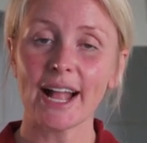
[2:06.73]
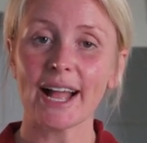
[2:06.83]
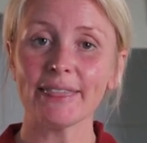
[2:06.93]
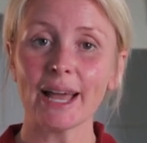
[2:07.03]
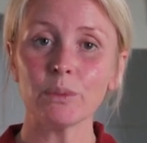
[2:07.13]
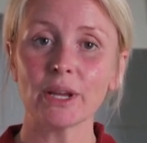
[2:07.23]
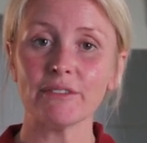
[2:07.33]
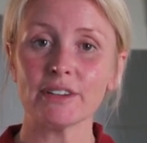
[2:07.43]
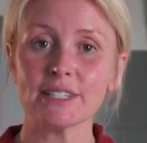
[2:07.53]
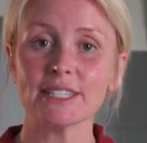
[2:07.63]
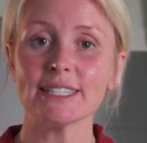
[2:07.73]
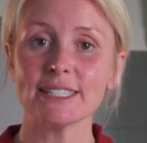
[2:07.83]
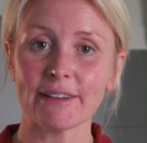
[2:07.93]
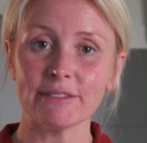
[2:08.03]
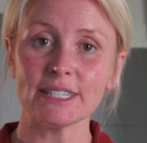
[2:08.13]
and that will give us
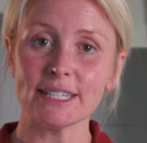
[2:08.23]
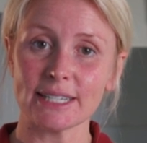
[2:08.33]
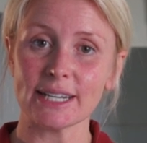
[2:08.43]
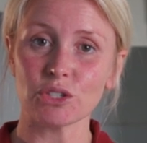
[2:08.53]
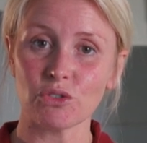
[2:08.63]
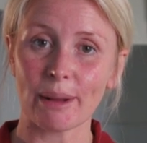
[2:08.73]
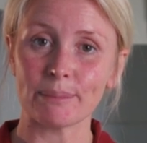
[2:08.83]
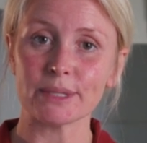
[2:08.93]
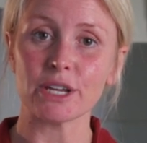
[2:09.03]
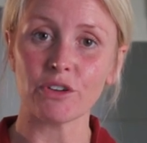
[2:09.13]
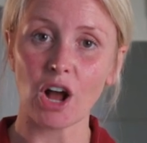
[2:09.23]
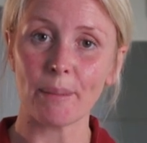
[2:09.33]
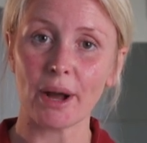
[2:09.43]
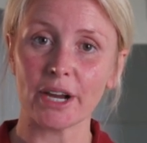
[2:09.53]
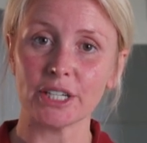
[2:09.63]
76 grams of
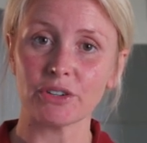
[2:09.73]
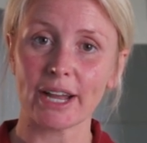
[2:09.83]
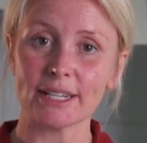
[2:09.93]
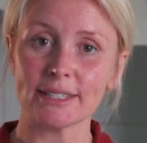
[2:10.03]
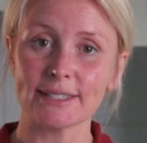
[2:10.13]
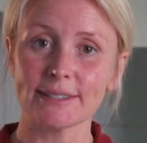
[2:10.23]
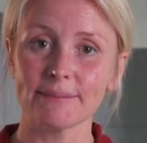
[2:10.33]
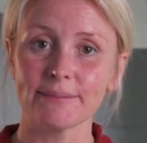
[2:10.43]
carbohydrates.